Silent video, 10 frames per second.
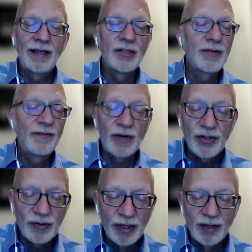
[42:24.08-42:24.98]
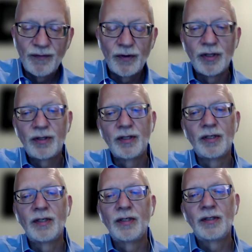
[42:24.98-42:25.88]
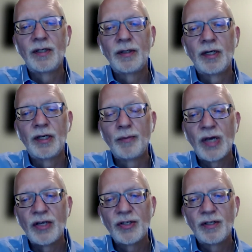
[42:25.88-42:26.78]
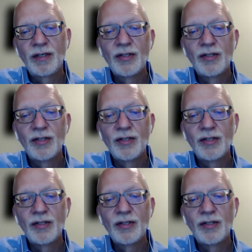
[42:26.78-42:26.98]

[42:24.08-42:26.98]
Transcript: it's frustrating for the patient.